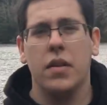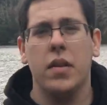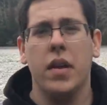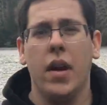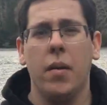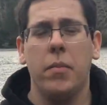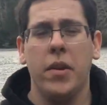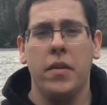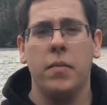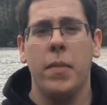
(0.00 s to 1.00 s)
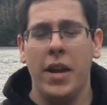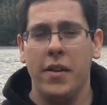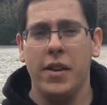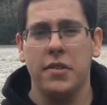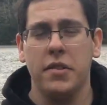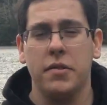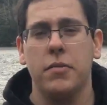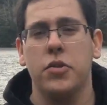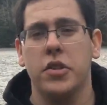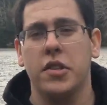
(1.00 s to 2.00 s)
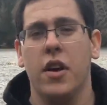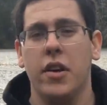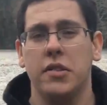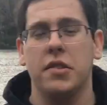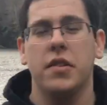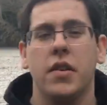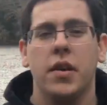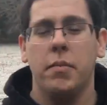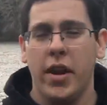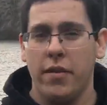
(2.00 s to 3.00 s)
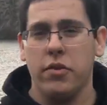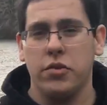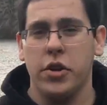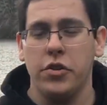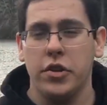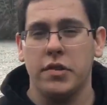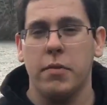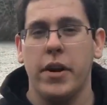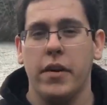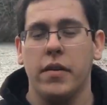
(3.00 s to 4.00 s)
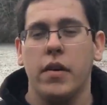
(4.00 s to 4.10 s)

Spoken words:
The mating dances will just cause behavioral changes where